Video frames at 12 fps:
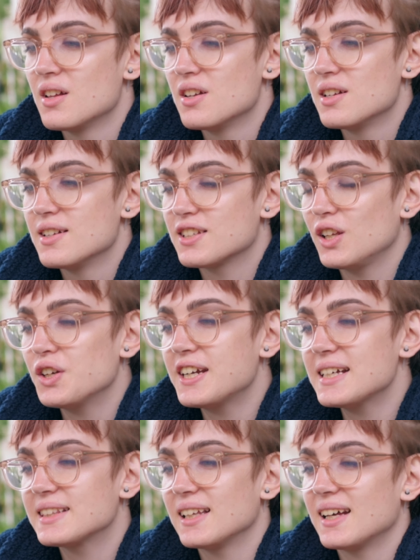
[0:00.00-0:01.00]
So
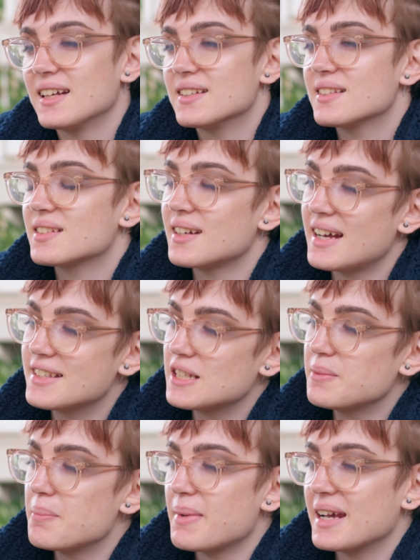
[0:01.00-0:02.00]
looking at the lens, it has
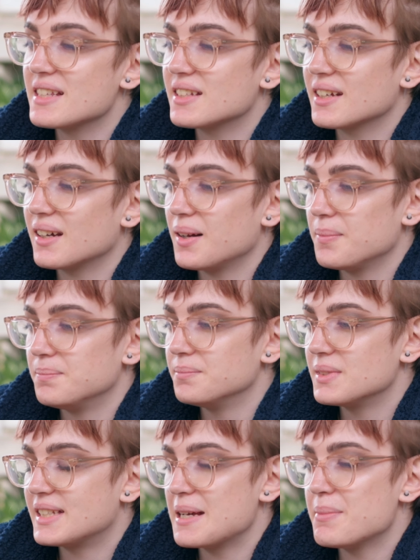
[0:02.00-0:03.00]
some amazing
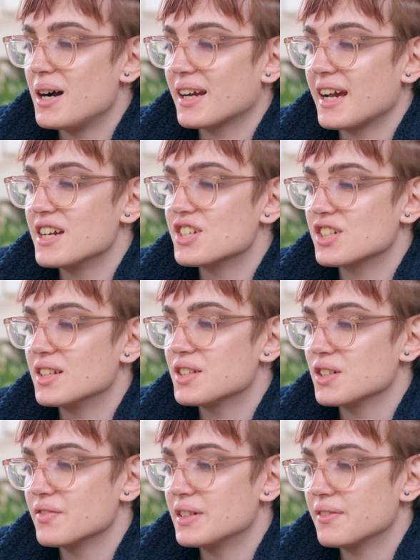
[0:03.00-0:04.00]
demarcations
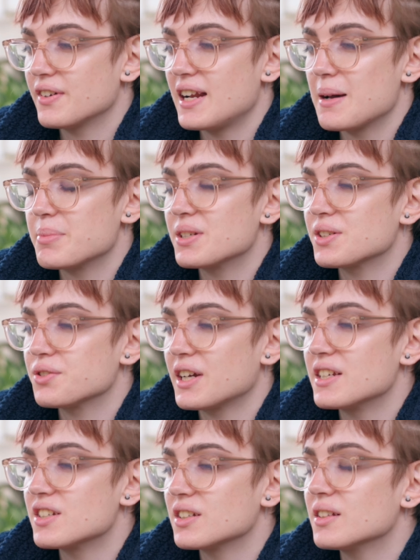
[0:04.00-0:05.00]
of the different aperture
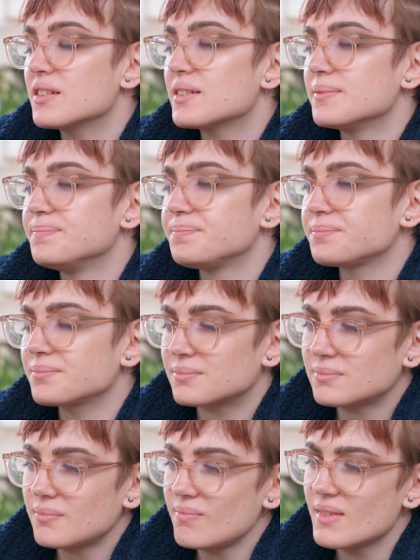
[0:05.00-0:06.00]
ranges.
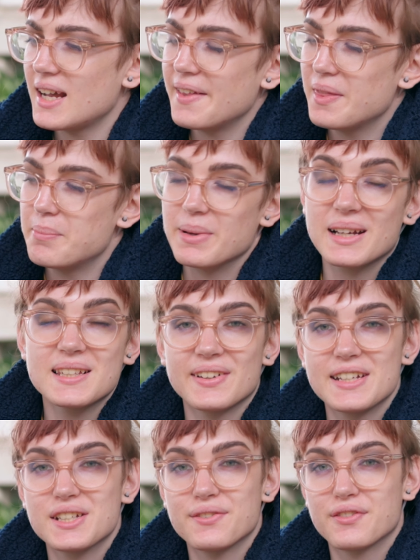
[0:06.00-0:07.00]
And the biggest
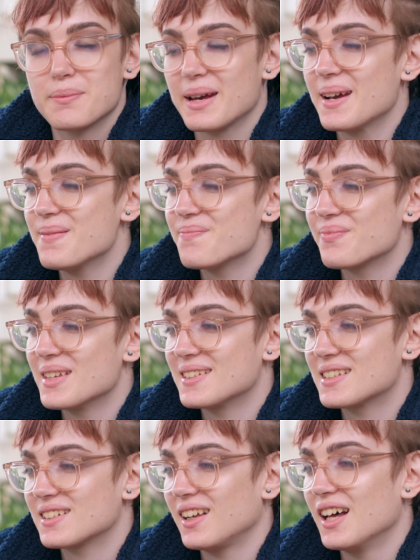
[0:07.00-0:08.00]
feature for me is
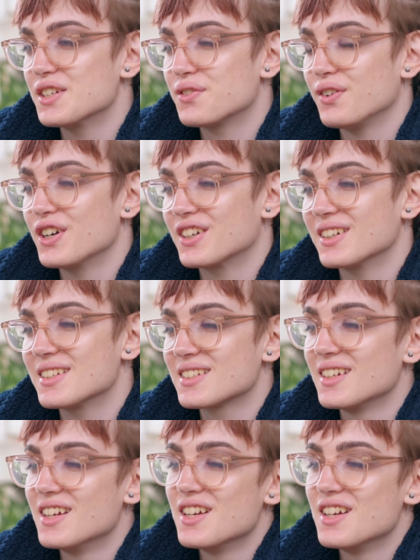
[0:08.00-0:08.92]
this clutch focus.